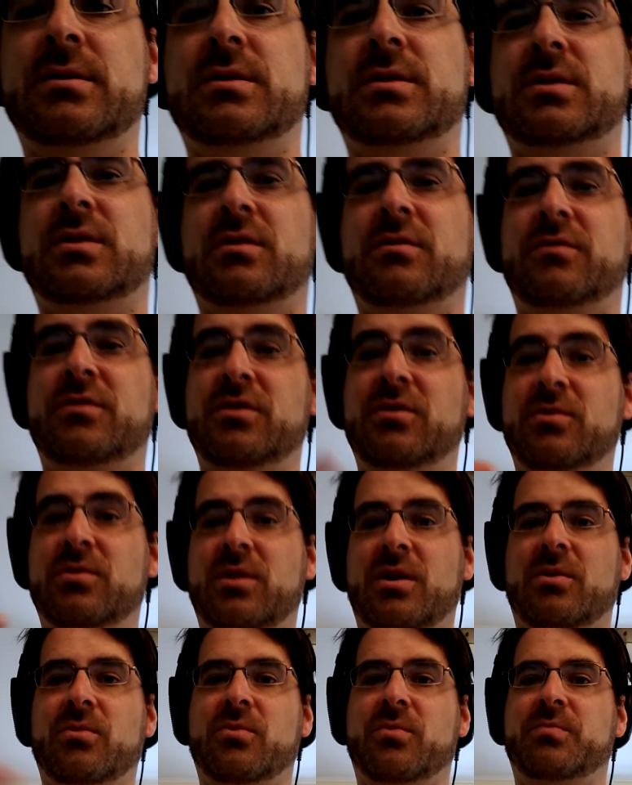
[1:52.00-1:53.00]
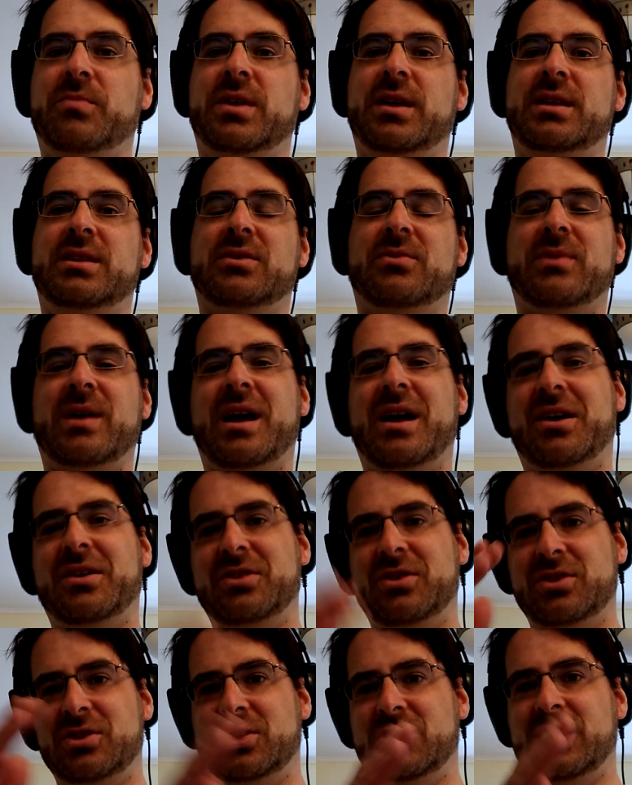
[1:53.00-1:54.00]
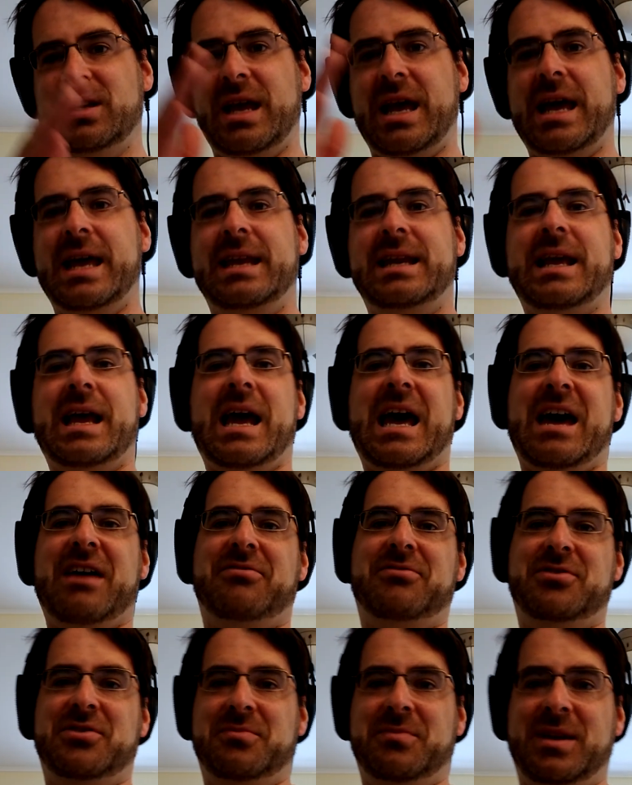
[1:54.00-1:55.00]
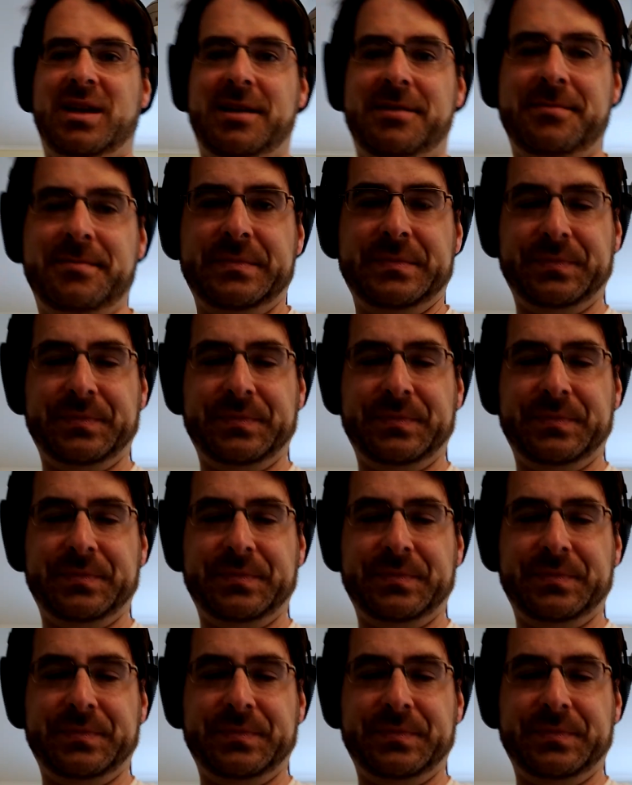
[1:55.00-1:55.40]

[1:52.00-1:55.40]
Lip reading: So if you played the round, you should end after me.